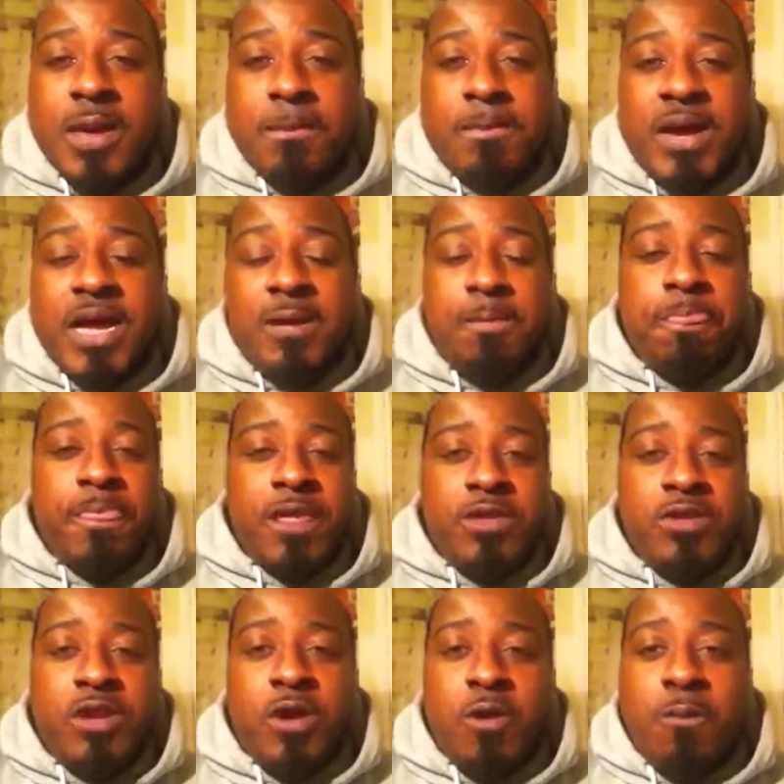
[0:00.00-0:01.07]
But,
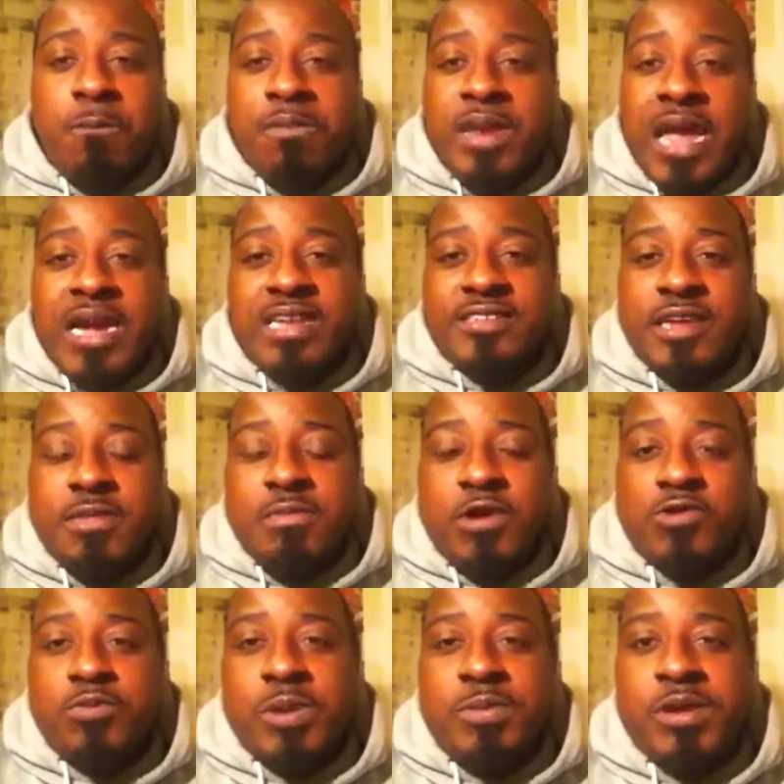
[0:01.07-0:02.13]
like I say,
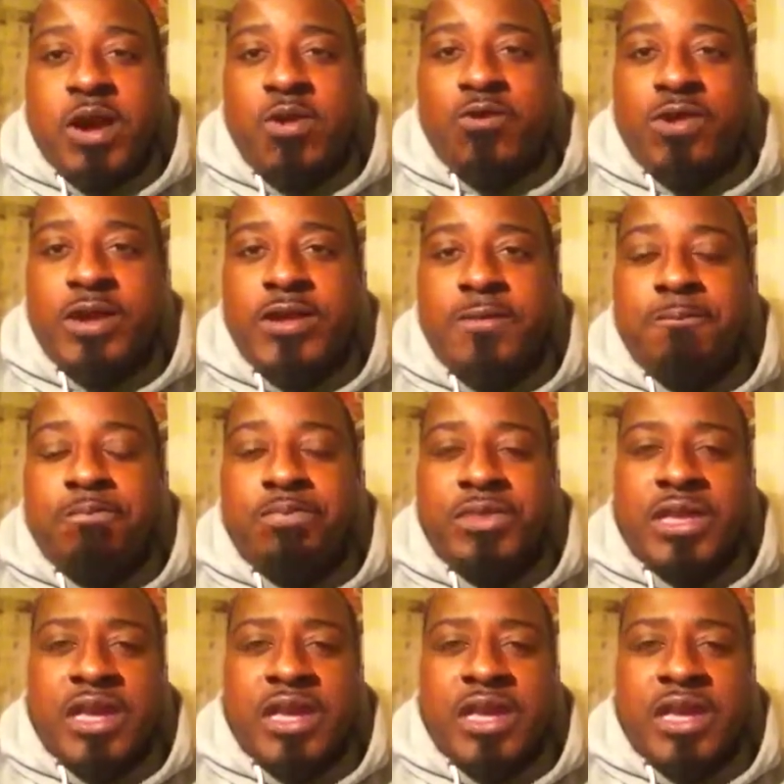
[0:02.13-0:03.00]
most people don't read.